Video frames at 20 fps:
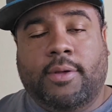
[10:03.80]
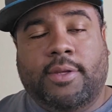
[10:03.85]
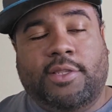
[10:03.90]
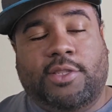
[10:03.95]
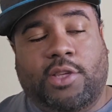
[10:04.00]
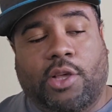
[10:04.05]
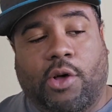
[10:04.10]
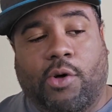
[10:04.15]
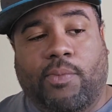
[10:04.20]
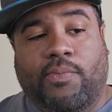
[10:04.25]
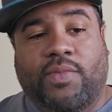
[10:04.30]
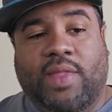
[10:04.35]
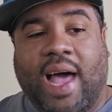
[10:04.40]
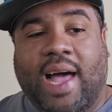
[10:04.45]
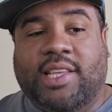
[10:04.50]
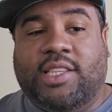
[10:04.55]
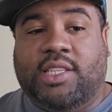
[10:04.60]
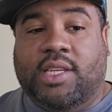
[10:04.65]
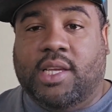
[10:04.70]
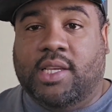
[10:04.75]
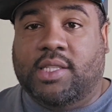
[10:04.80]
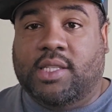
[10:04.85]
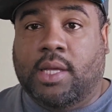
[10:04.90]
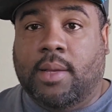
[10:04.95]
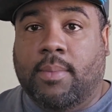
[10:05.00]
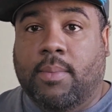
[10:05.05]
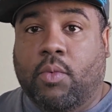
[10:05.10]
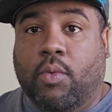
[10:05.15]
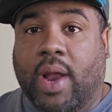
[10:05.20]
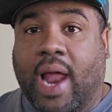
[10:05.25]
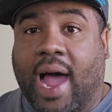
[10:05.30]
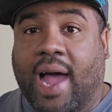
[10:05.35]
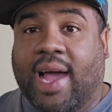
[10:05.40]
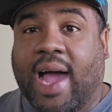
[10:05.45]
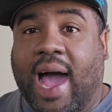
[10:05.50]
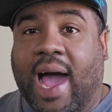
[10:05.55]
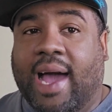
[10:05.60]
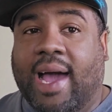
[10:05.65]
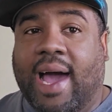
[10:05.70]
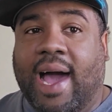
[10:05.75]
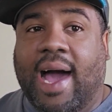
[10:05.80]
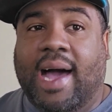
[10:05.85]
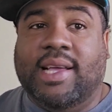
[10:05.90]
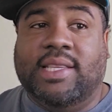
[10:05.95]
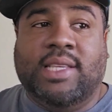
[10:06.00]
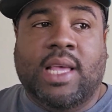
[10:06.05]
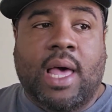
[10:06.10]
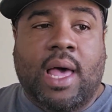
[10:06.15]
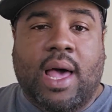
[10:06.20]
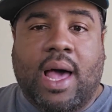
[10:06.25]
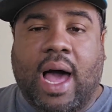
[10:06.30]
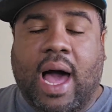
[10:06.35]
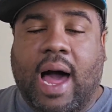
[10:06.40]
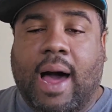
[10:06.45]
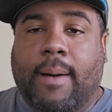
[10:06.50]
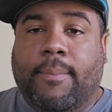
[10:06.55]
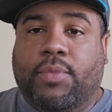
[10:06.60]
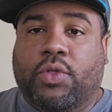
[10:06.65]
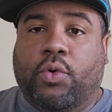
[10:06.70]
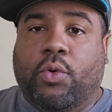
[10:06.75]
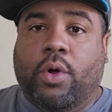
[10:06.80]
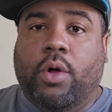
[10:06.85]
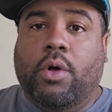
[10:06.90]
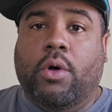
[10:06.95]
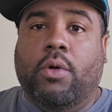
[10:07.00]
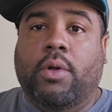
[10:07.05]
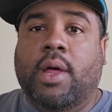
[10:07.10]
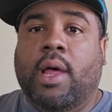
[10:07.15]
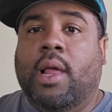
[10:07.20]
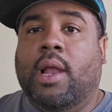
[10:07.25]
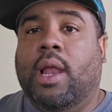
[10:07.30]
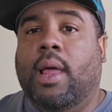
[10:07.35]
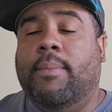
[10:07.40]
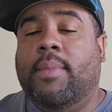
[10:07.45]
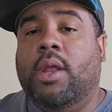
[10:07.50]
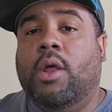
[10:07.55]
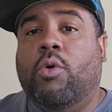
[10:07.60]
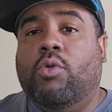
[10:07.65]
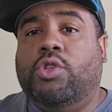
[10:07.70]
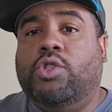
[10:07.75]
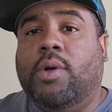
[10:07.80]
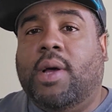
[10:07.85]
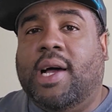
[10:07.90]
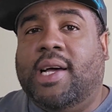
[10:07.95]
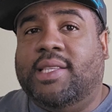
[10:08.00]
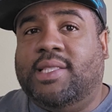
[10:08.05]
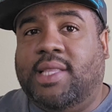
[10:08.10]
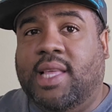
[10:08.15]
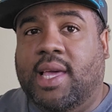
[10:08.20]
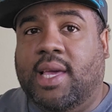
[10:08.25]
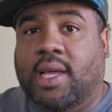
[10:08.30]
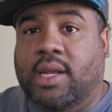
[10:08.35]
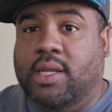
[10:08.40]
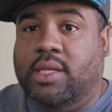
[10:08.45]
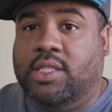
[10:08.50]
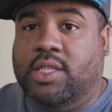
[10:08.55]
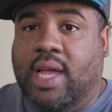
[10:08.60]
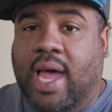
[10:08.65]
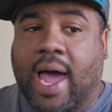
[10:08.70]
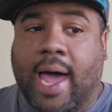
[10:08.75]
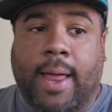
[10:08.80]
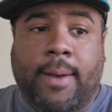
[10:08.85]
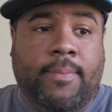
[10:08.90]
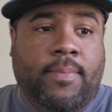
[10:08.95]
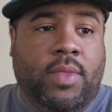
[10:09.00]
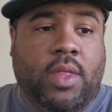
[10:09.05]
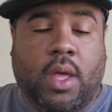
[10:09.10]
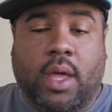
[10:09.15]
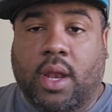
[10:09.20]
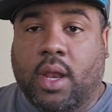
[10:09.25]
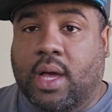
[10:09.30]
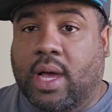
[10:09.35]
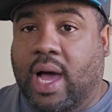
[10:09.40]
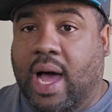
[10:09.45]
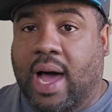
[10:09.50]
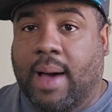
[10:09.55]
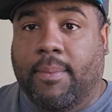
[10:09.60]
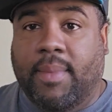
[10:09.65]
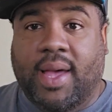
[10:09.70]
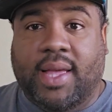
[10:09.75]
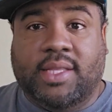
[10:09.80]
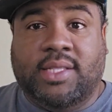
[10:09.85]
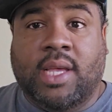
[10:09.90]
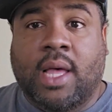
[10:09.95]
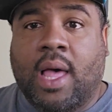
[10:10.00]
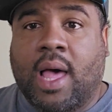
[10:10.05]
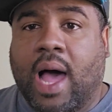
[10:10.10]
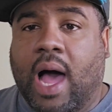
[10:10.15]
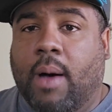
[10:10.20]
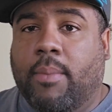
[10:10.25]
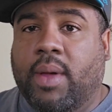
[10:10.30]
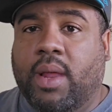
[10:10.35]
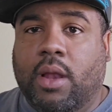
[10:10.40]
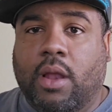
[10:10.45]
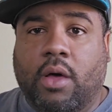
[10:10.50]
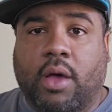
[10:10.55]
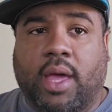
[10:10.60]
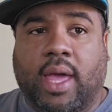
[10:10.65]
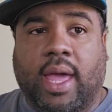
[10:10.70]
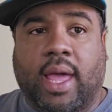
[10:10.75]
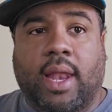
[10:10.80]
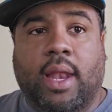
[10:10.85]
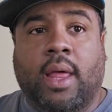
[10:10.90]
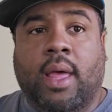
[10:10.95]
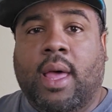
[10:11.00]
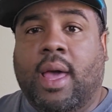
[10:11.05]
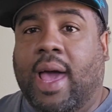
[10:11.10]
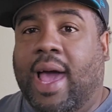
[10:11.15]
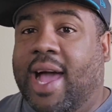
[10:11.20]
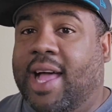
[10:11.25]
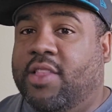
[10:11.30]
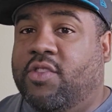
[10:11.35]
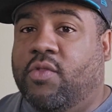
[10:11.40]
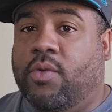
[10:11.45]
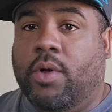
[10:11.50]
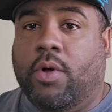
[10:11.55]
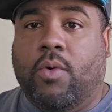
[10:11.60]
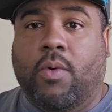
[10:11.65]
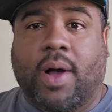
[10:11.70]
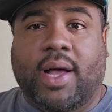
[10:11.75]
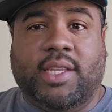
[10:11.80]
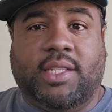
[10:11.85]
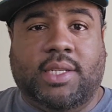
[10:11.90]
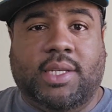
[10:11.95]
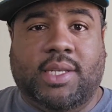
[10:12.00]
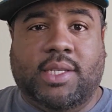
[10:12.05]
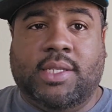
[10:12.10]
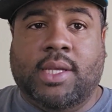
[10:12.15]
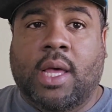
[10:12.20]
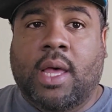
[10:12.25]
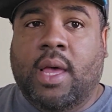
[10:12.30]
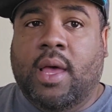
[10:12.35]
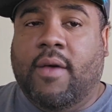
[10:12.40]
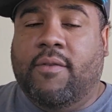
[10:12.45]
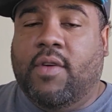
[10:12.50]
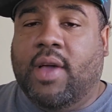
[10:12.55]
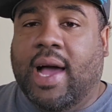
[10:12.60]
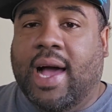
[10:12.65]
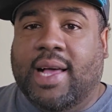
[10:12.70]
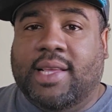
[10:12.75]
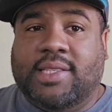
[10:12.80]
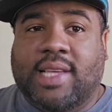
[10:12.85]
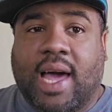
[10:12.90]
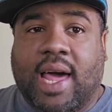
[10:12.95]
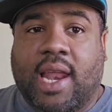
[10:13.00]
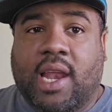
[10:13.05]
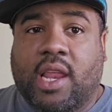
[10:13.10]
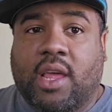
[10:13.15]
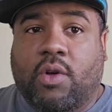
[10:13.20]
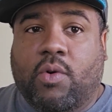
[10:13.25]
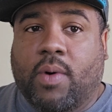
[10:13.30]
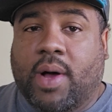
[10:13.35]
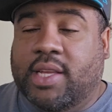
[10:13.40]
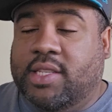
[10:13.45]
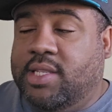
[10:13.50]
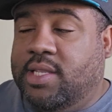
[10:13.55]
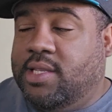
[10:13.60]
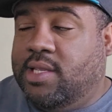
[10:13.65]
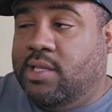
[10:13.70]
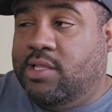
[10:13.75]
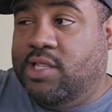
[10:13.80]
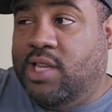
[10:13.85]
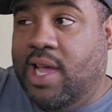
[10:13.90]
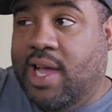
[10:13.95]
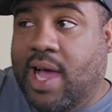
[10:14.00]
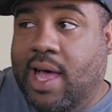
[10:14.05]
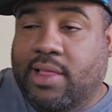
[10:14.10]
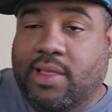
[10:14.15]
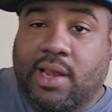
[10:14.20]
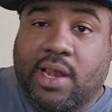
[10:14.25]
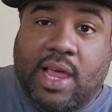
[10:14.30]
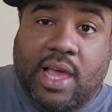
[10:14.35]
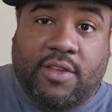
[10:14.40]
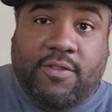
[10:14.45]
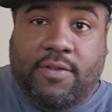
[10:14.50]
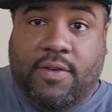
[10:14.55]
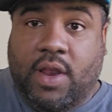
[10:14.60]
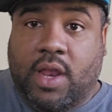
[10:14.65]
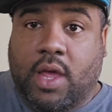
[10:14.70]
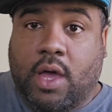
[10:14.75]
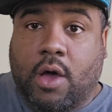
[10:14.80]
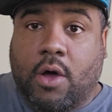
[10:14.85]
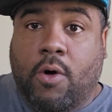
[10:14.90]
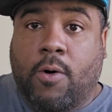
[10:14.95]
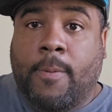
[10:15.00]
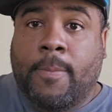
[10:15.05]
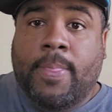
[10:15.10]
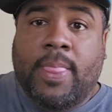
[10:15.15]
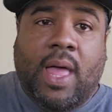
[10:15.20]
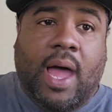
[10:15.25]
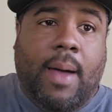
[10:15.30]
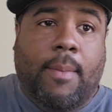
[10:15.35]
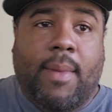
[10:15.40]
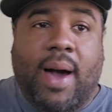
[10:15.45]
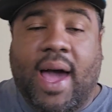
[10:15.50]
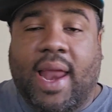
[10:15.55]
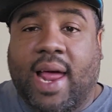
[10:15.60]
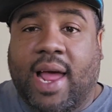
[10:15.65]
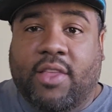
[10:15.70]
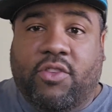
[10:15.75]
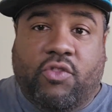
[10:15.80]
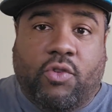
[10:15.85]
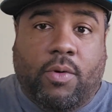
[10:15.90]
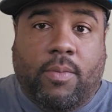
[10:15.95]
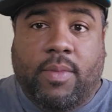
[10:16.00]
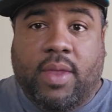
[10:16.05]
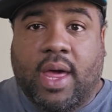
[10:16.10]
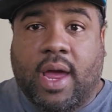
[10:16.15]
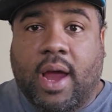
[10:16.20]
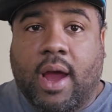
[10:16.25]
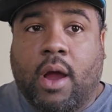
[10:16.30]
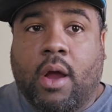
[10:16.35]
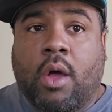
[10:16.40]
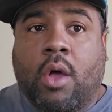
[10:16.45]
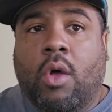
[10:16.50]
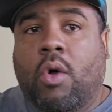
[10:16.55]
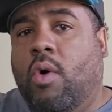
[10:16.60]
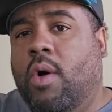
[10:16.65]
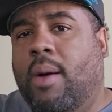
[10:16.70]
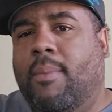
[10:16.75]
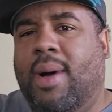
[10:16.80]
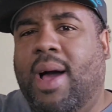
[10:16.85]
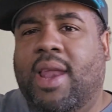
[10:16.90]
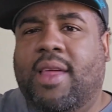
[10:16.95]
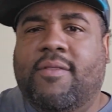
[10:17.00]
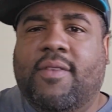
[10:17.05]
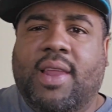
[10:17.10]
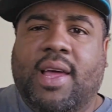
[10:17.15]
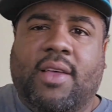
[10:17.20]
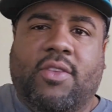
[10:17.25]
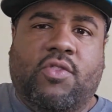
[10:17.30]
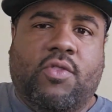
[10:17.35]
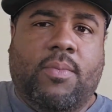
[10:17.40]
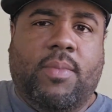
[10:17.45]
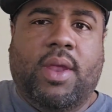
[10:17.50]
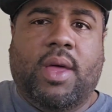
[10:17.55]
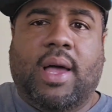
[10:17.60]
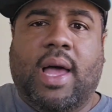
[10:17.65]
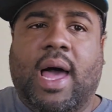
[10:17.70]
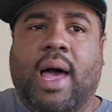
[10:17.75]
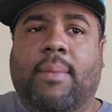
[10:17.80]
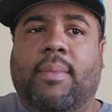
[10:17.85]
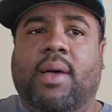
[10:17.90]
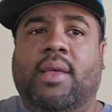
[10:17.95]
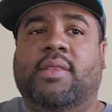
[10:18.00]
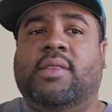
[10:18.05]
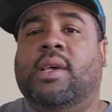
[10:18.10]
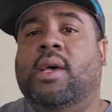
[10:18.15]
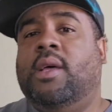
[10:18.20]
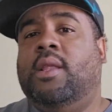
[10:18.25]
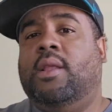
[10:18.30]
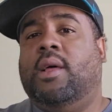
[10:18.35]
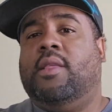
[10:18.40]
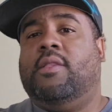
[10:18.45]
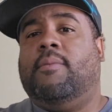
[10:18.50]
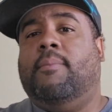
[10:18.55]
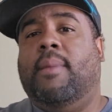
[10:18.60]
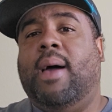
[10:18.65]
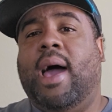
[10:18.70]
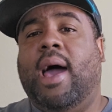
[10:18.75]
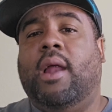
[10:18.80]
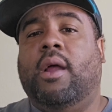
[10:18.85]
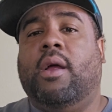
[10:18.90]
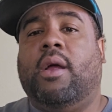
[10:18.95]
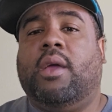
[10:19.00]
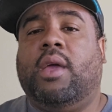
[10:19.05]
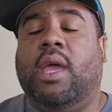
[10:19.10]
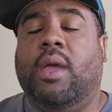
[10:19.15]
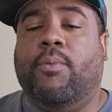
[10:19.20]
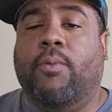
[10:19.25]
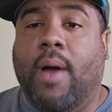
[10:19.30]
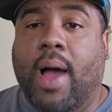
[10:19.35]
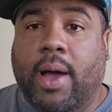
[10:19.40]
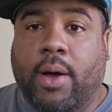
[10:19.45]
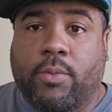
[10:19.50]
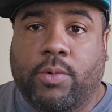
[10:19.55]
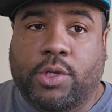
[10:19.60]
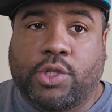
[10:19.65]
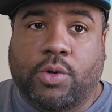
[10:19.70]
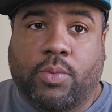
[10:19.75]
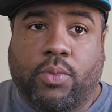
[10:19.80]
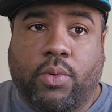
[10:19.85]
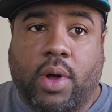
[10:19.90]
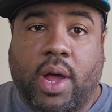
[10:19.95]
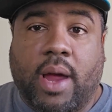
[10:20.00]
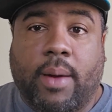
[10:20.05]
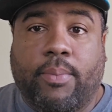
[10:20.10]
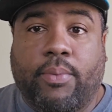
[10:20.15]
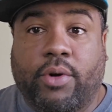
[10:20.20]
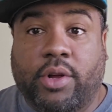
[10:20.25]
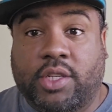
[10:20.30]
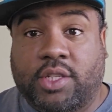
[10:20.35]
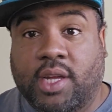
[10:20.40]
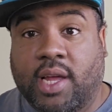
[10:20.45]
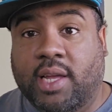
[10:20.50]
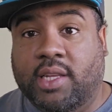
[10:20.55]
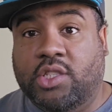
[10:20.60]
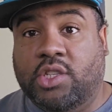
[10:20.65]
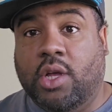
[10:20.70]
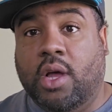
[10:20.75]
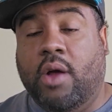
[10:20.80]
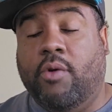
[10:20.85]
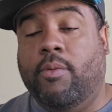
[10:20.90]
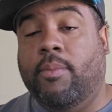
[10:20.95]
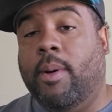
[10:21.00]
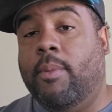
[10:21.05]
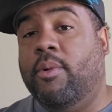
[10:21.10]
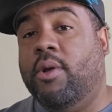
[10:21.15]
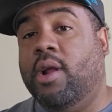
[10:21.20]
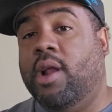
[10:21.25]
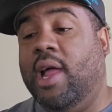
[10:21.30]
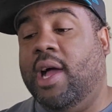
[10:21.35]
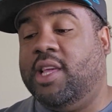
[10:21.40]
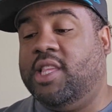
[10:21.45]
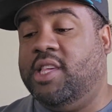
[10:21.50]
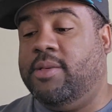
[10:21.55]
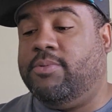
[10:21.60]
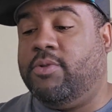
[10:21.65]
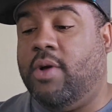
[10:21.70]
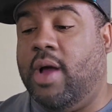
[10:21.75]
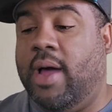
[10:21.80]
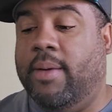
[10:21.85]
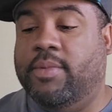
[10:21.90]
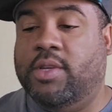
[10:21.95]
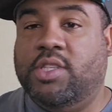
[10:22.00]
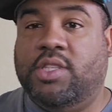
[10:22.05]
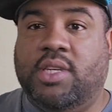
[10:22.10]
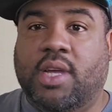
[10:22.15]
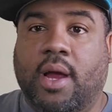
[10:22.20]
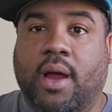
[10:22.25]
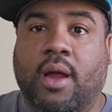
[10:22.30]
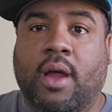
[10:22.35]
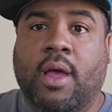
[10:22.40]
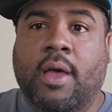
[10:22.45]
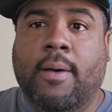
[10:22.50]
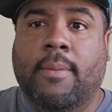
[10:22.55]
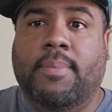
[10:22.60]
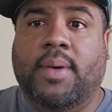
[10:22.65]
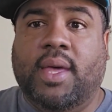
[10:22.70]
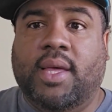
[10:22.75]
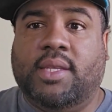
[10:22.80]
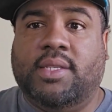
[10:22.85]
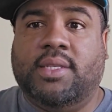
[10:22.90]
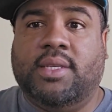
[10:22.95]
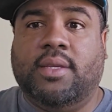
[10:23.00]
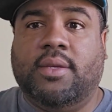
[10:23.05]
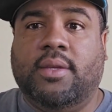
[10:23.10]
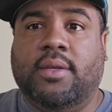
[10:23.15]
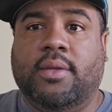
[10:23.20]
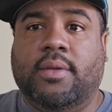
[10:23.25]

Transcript: So that's just what I got, guys. I'm thrilled. Let me know what you guys think in the chat, in the comments. I'll be looking, answering questions. If you guys got any questions, check out the next video. I might answer them there, or I might even answer them in the comments. Doesn't matter. Keep rocking with your boy. I appreciate y'all. Remember to like, subscribe, and share. Peace.